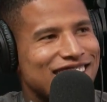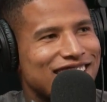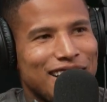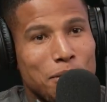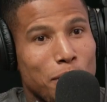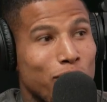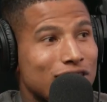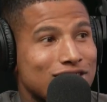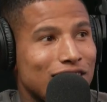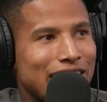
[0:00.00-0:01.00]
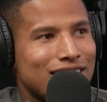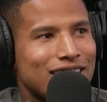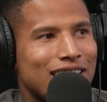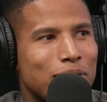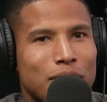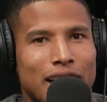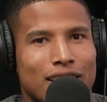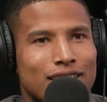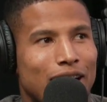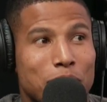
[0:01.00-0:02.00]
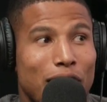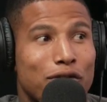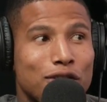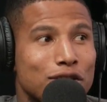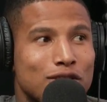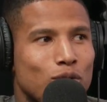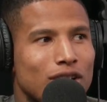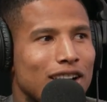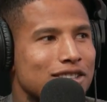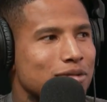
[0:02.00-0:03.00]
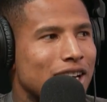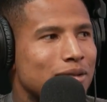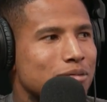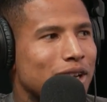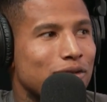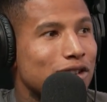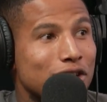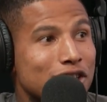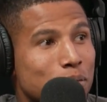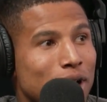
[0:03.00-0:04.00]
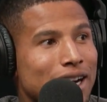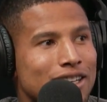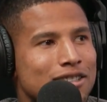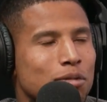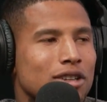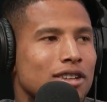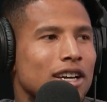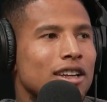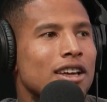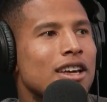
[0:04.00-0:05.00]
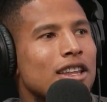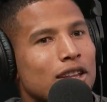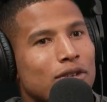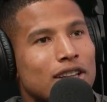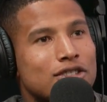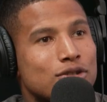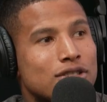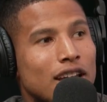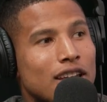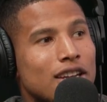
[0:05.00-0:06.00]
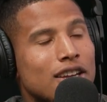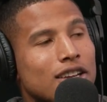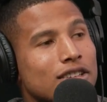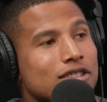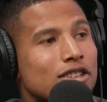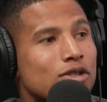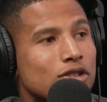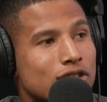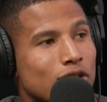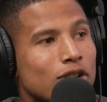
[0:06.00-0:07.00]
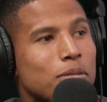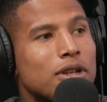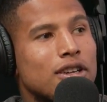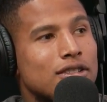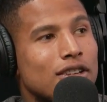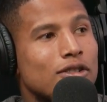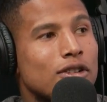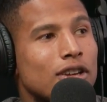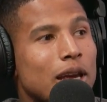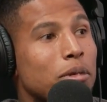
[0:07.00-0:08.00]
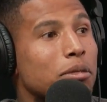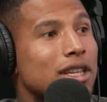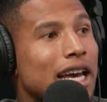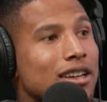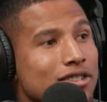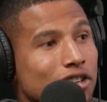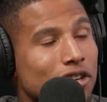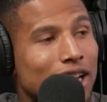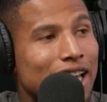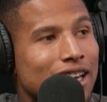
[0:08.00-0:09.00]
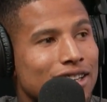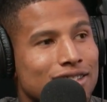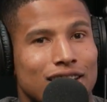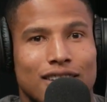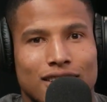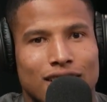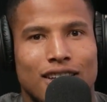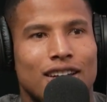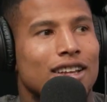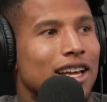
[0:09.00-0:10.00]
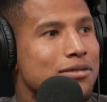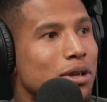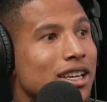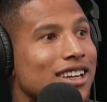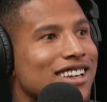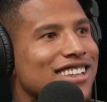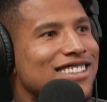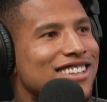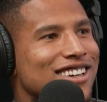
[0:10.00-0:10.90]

I'm a professional athlete, and I'm like, I'm not feeling this workout sometimes. I'm not feeling this practice, but it's like the fact that you stay in and continue to show up and to continue to implement that into your day, it's like, that's big. So